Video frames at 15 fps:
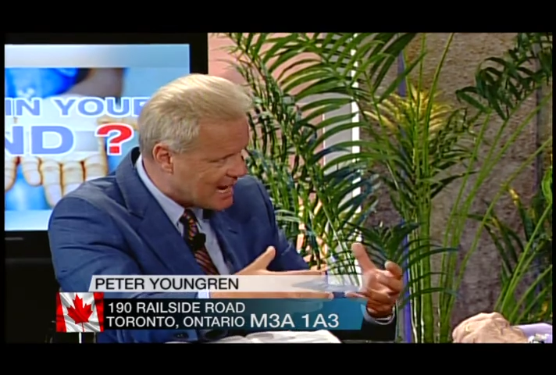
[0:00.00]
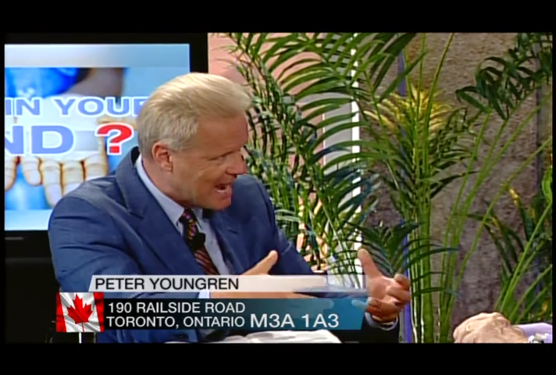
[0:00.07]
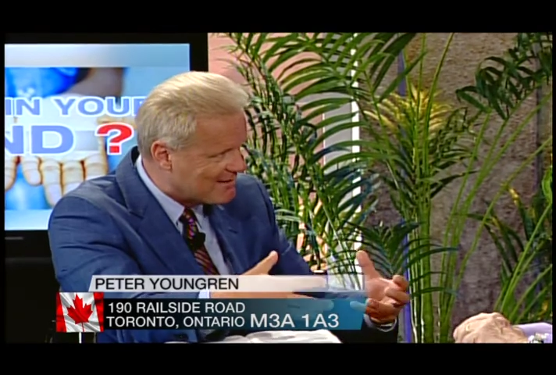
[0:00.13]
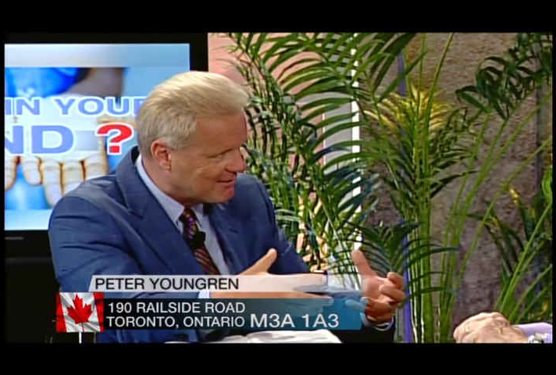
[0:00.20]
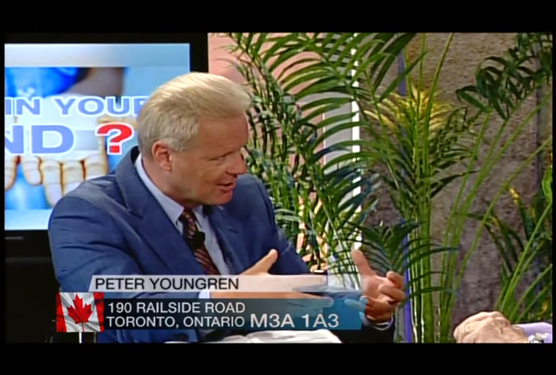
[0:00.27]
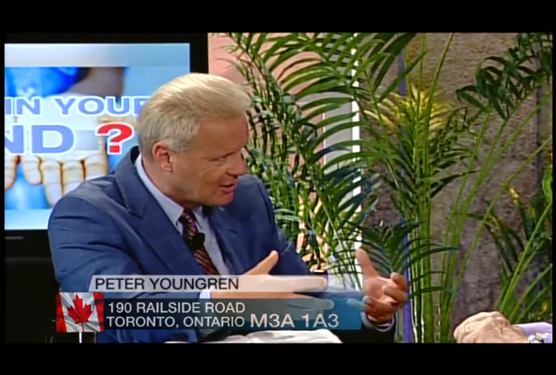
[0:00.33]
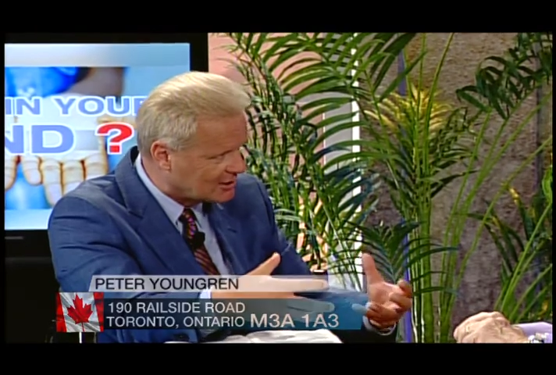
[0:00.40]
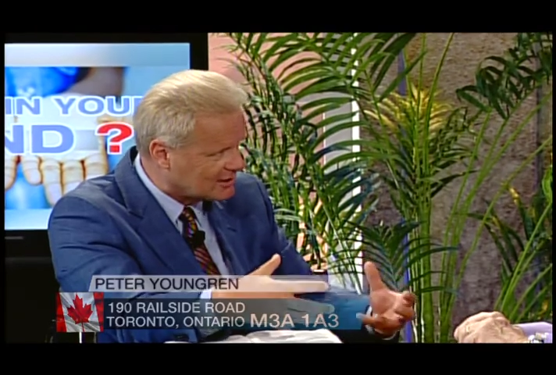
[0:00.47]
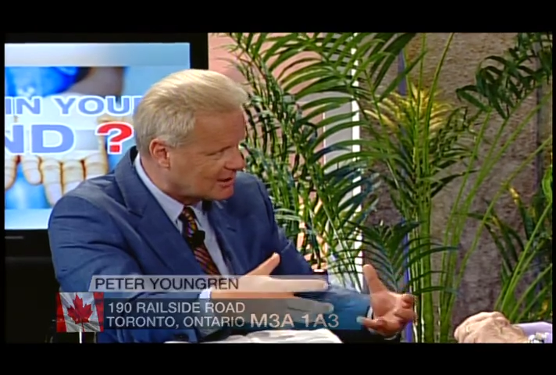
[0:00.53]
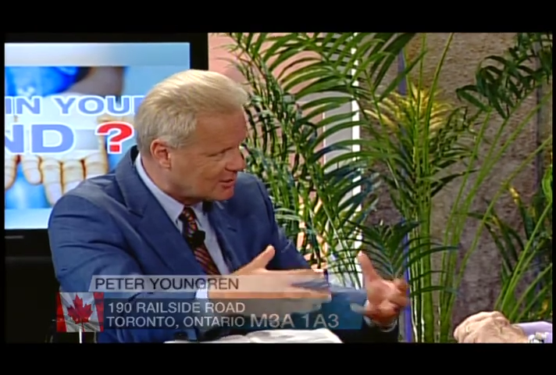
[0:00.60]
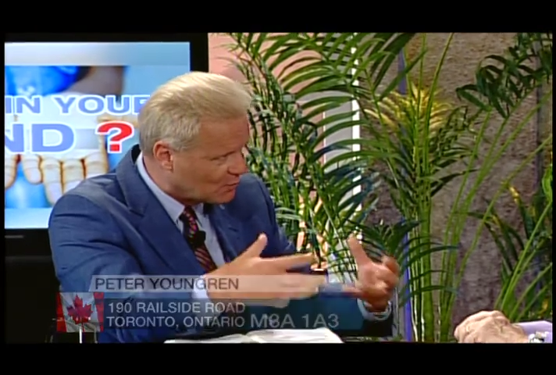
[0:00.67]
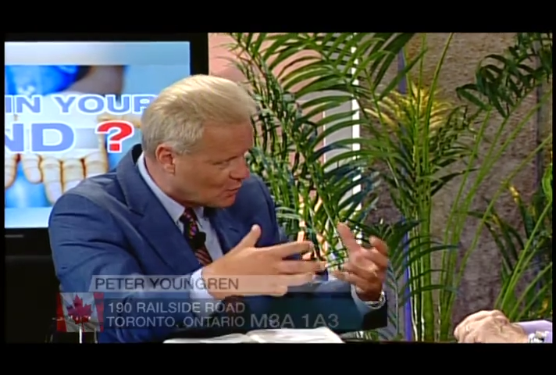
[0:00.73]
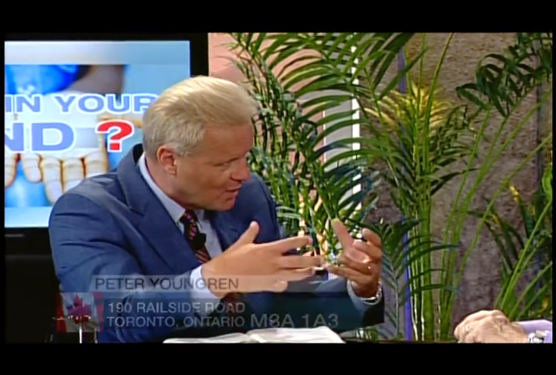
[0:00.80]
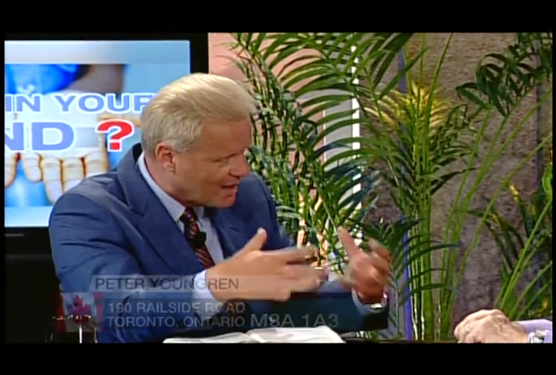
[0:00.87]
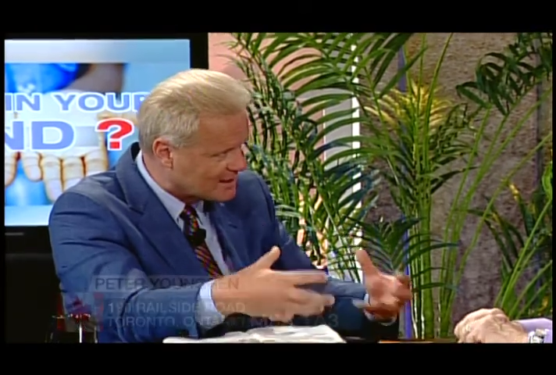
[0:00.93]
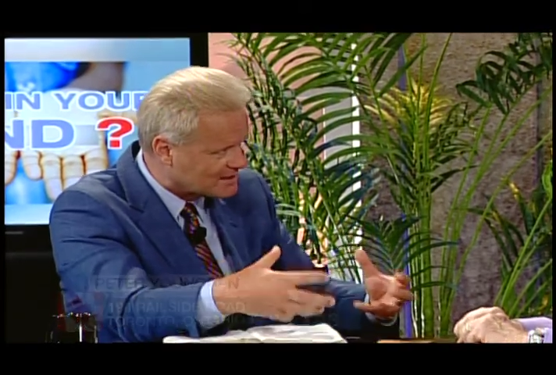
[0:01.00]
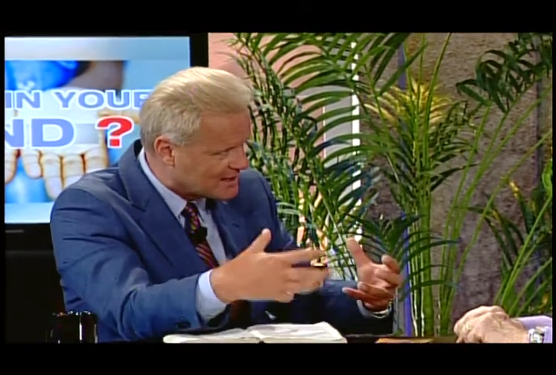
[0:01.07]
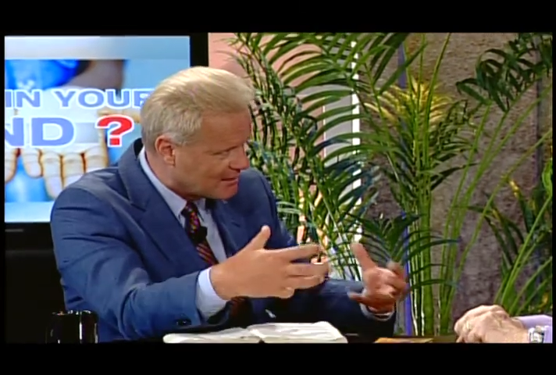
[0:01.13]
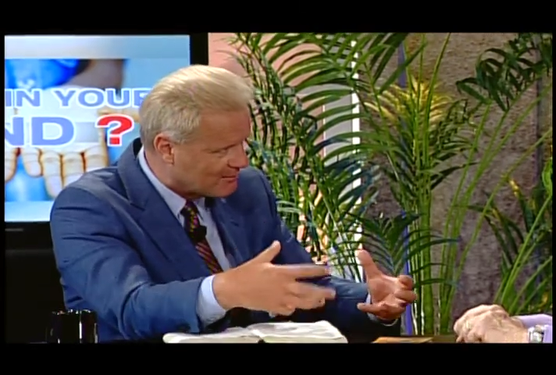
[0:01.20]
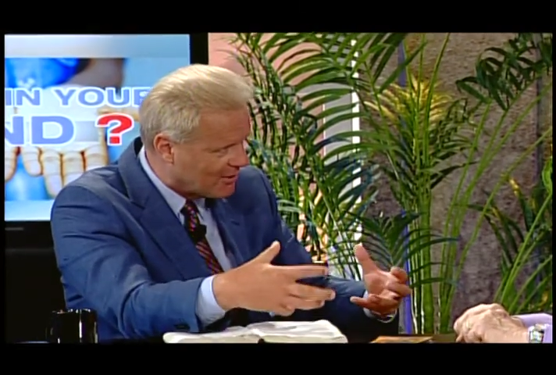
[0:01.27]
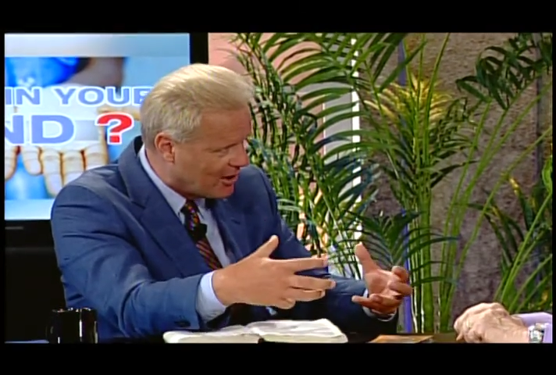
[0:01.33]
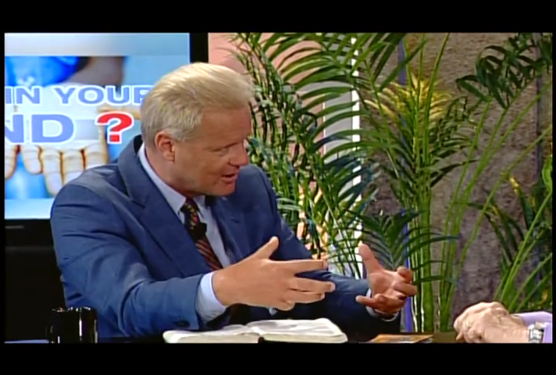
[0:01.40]
I haven't uh -huh. looked uh-huh. at it
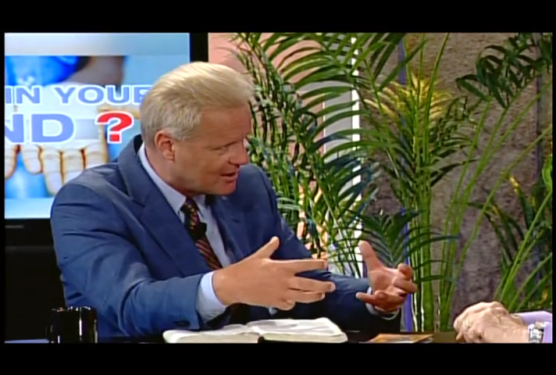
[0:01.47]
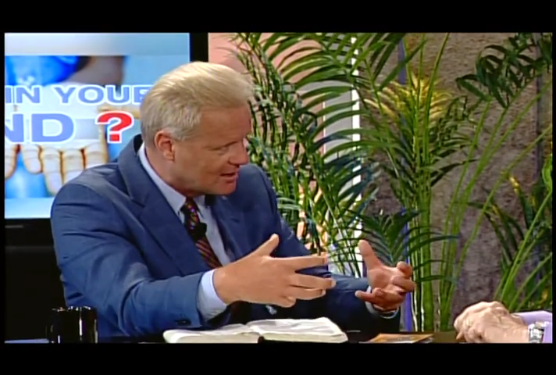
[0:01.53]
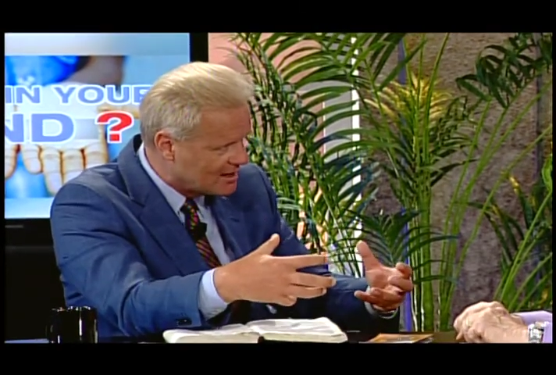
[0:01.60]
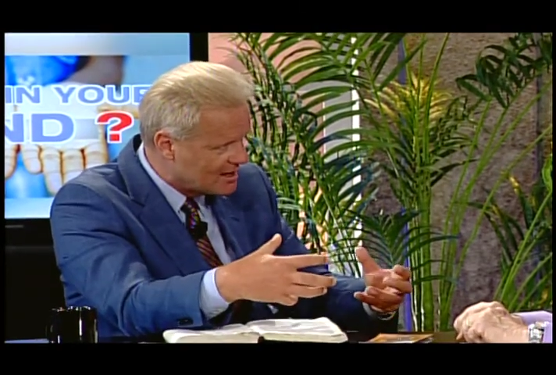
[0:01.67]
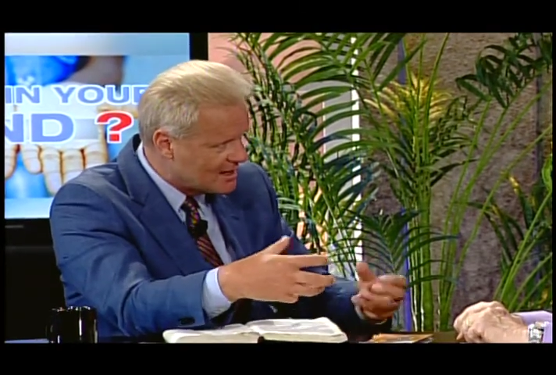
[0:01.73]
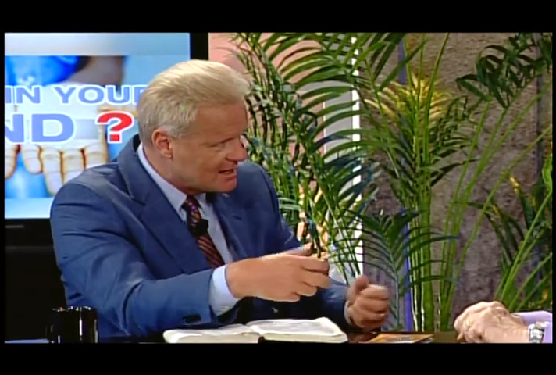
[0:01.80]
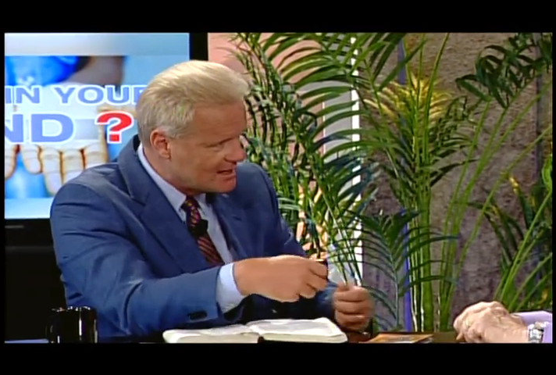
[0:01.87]
once. I bought it. Yeah.